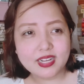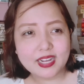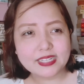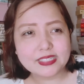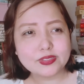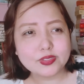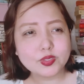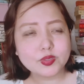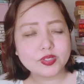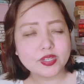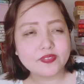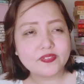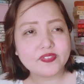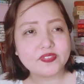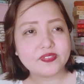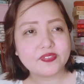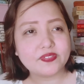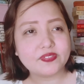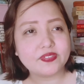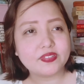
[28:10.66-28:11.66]
I don't know if
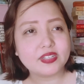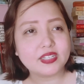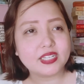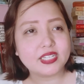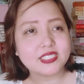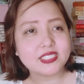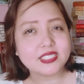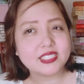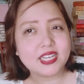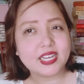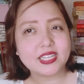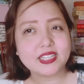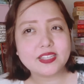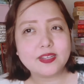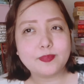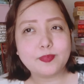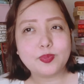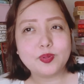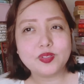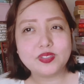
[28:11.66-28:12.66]
it's like
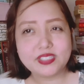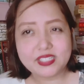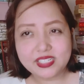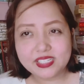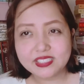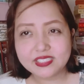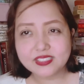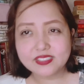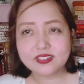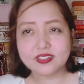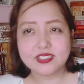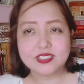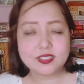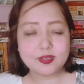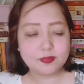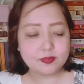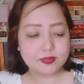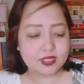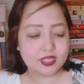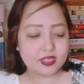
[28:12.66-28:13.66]
the police or
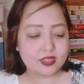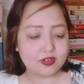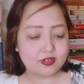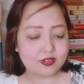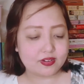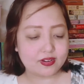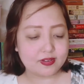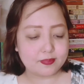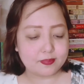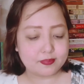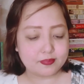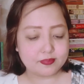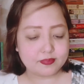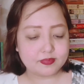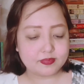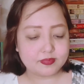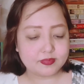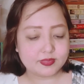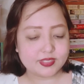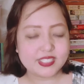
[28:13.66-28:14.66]
something, or
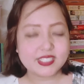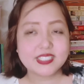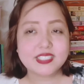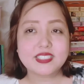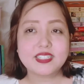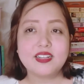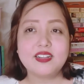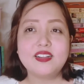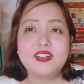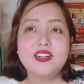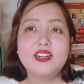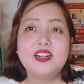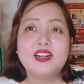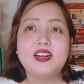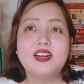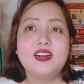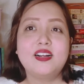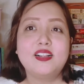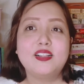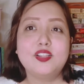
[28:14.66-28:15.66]
just
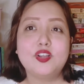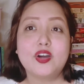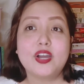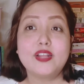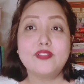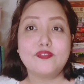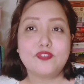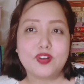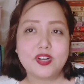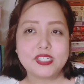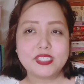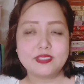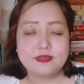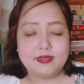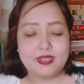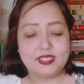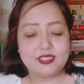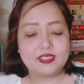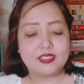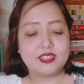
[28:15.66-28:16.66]
law
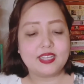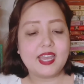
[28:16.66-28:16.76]
enforcement.